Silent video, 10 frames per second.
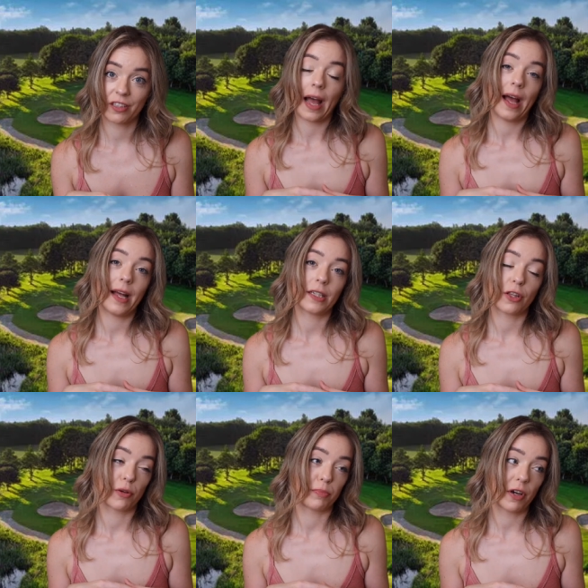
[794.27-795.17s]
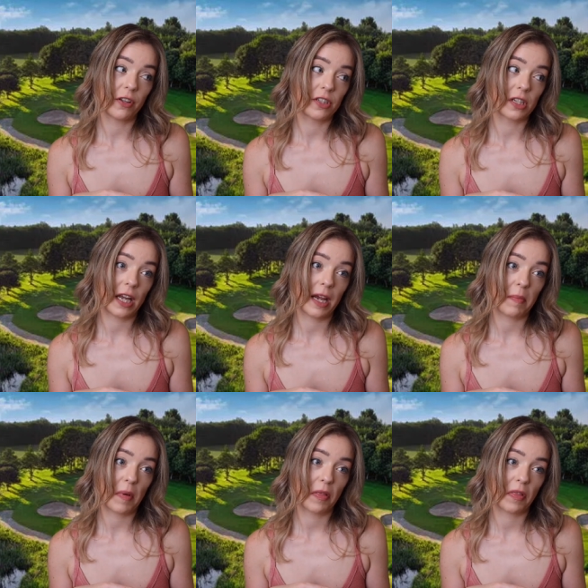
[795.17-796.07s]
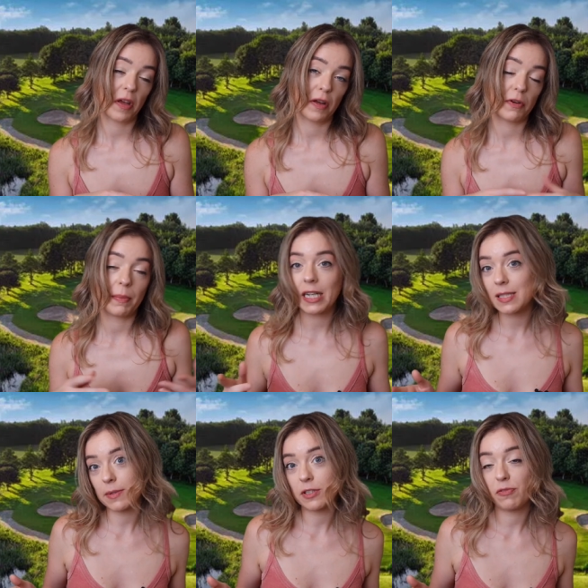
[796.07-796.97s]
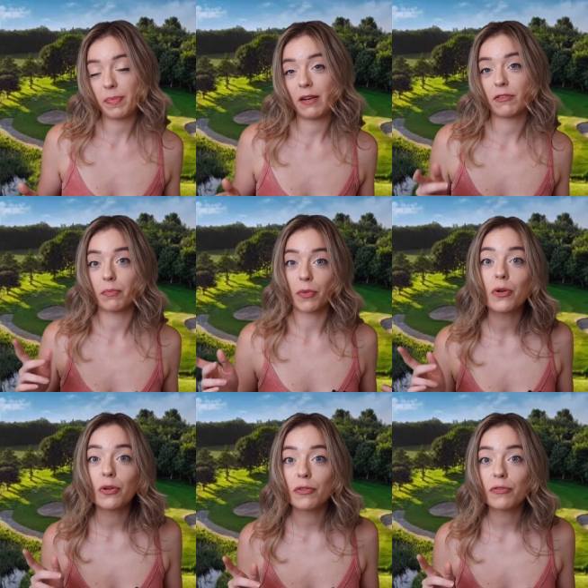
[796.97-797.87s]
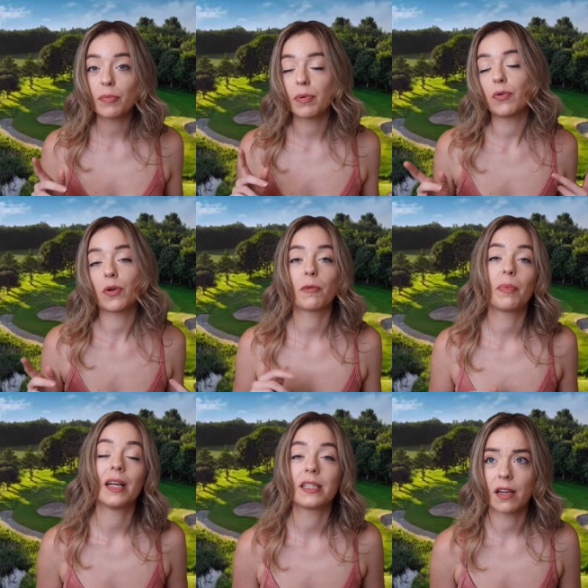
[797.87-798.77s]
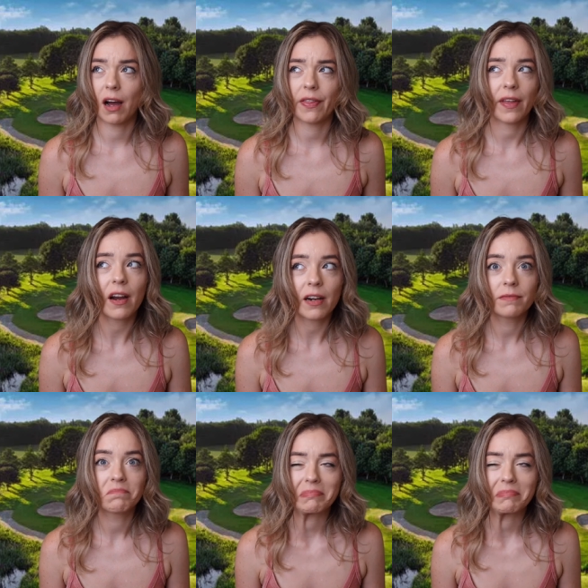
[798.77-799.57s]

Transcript: And the brothers claim the remains must have been removed before the police got there.